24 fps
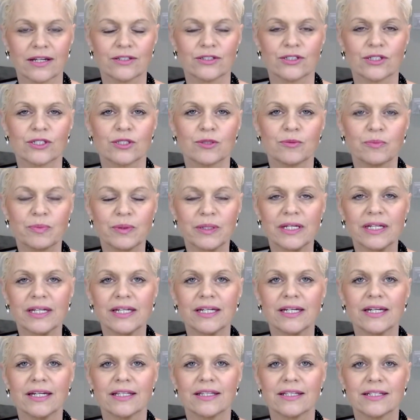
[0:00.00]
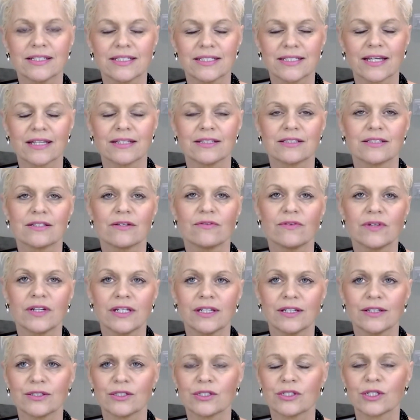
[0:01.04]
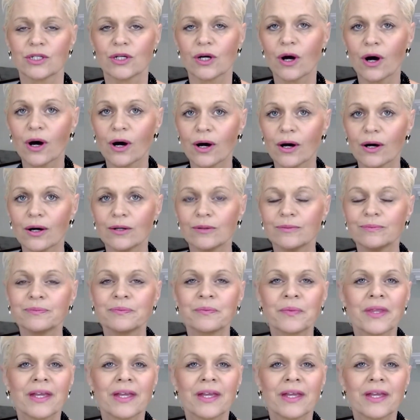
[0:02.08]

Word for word: just be in the sense of ease, to calm,